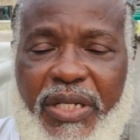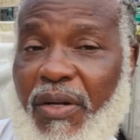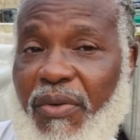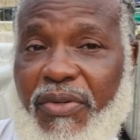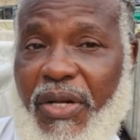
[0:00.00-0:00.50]
They
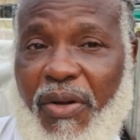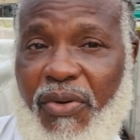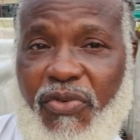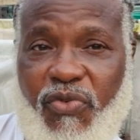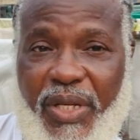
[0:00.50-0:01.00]

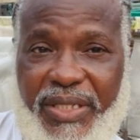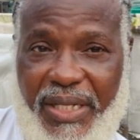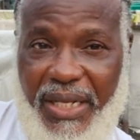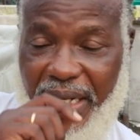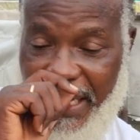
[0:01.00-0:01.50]
don't lose weight
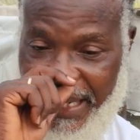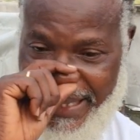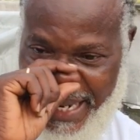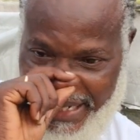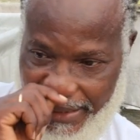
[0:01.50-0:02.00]
like
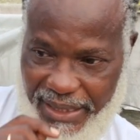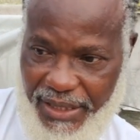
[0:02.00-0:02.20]
that.